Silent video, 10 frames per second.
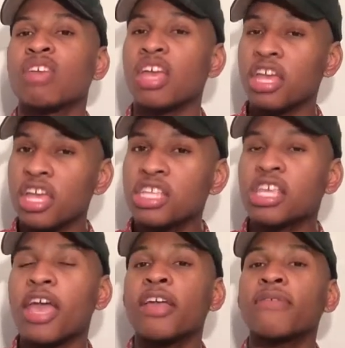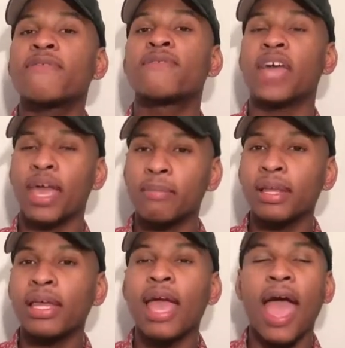is a
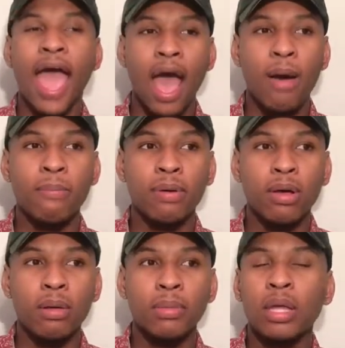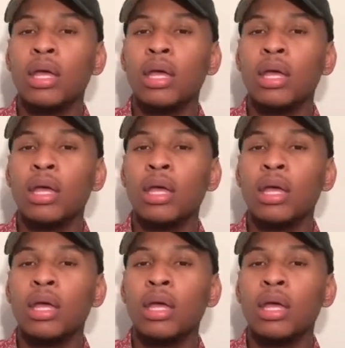family album.